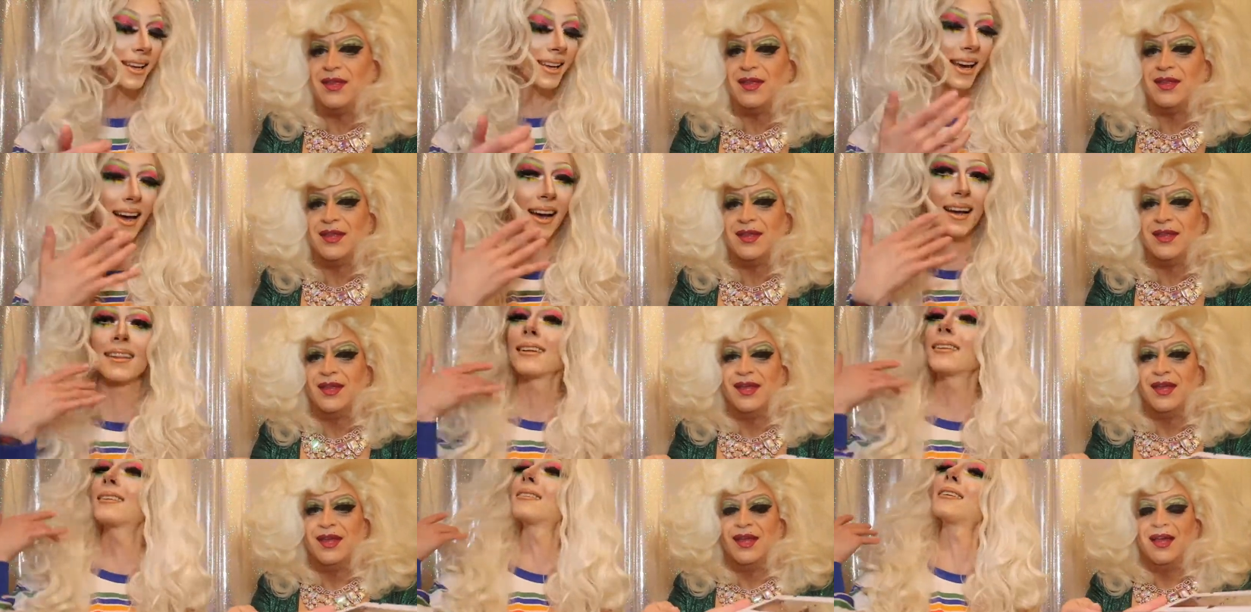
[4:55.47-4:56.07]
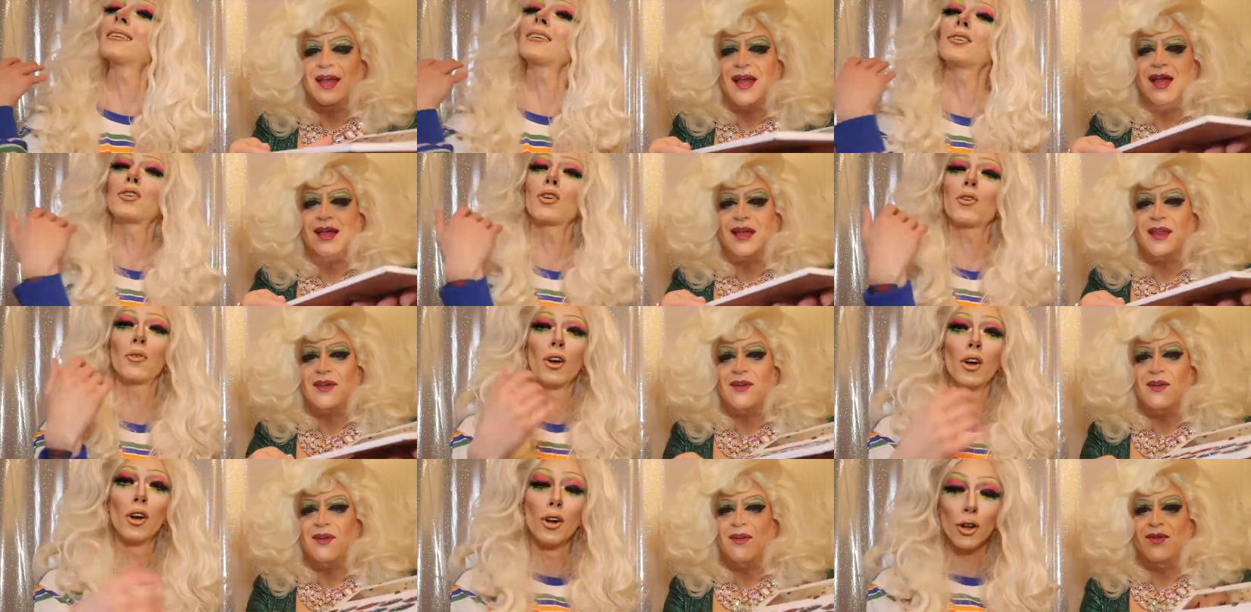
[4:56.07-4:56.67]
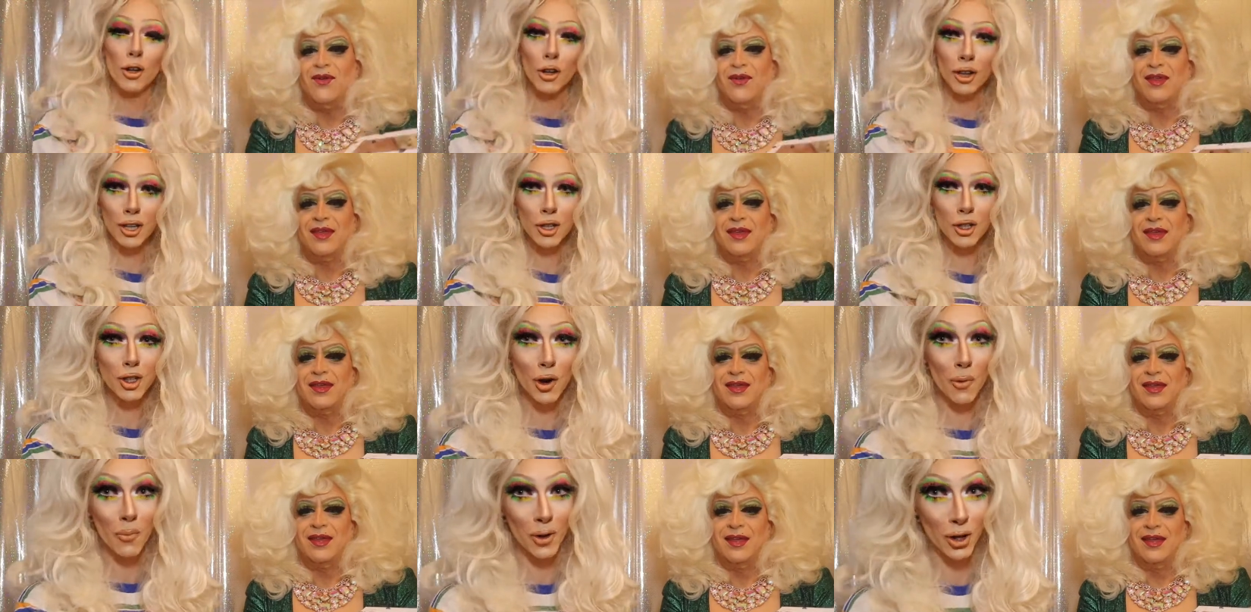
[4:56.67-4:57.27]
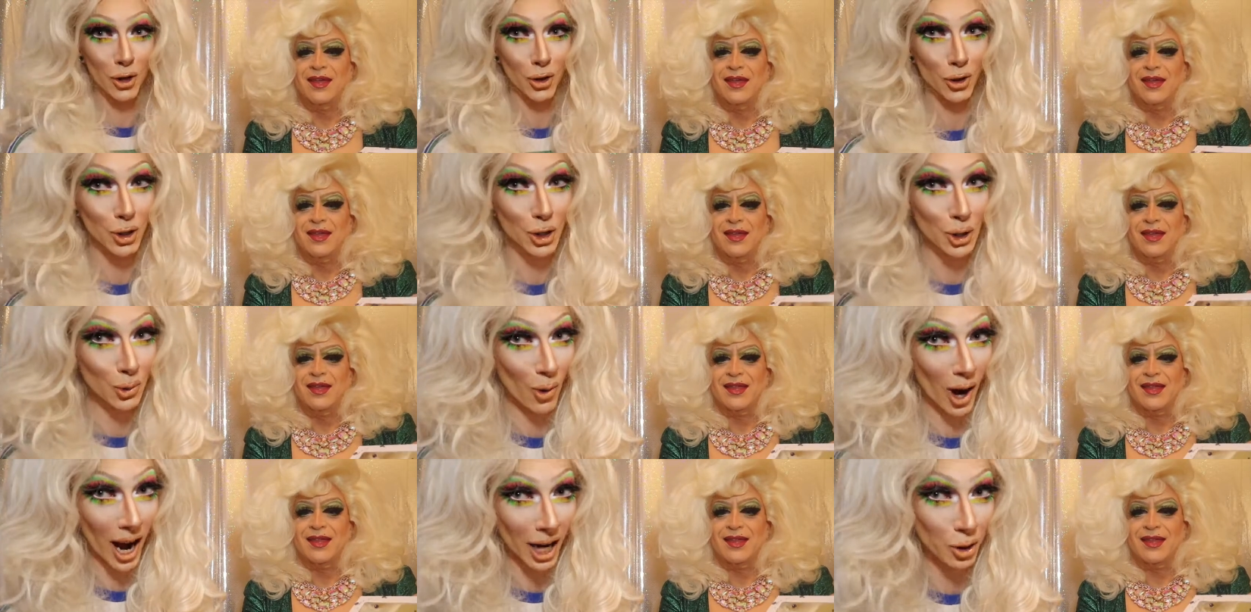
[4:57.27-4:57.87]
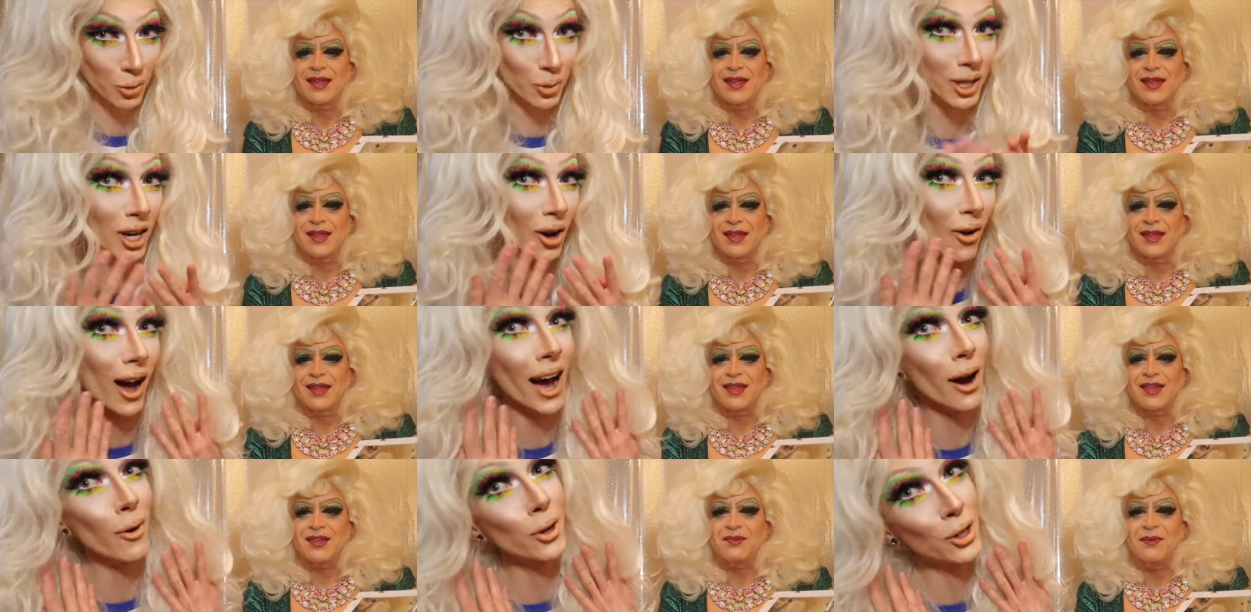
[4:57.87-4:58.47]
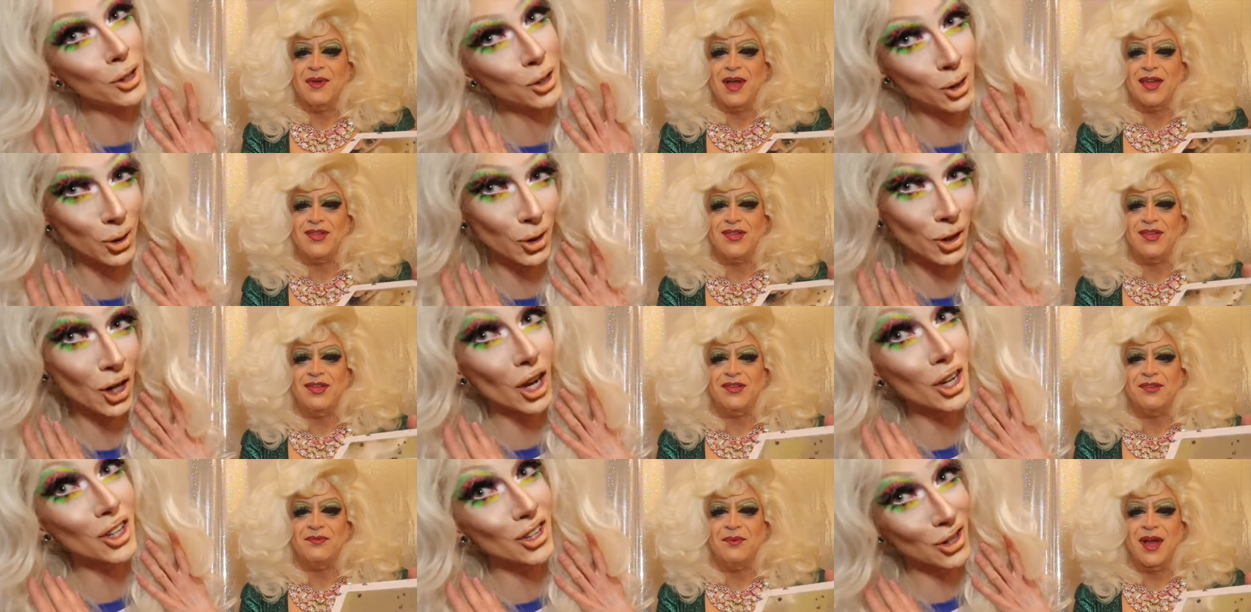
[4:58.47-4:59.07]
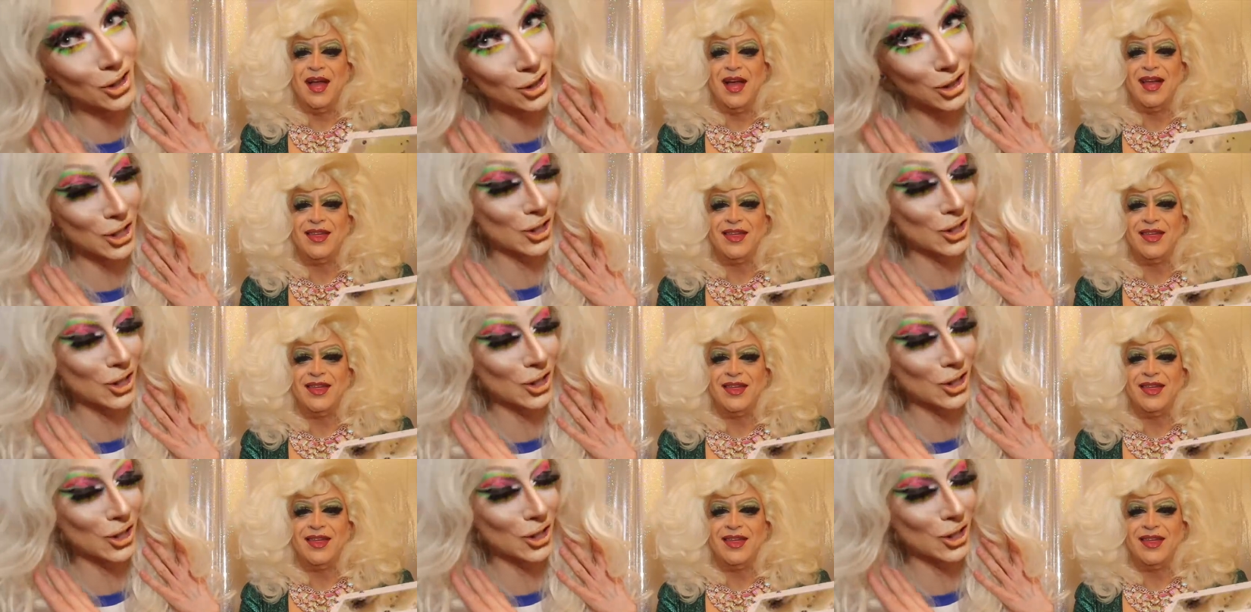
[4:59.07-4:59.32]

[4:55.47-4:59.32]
Speaker 1: Yeah, let's. let's I'm show, gonna hold. Let's show them a little swatch. We know how swatch, to do it on swatch.